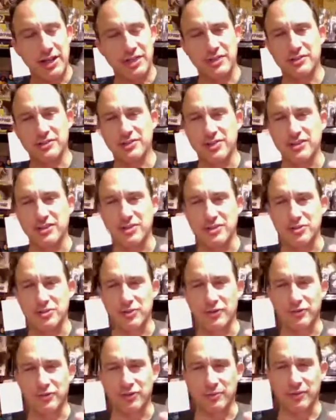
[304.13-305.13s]
I think, Sanchez, you
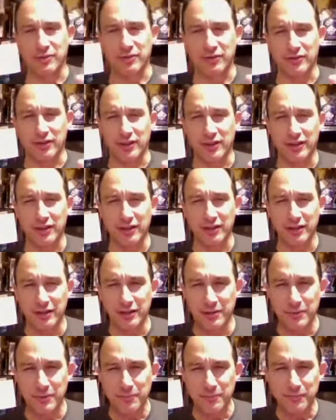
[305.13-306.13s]
have some of these, I think.
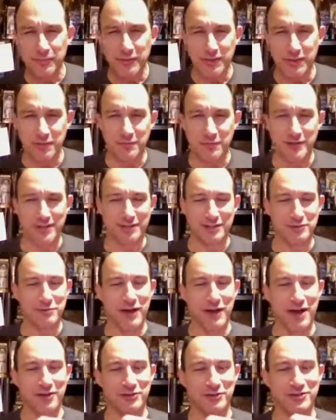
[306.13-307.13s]
The Big
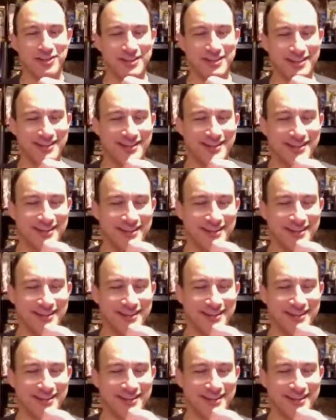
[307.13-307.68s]
Lebowski.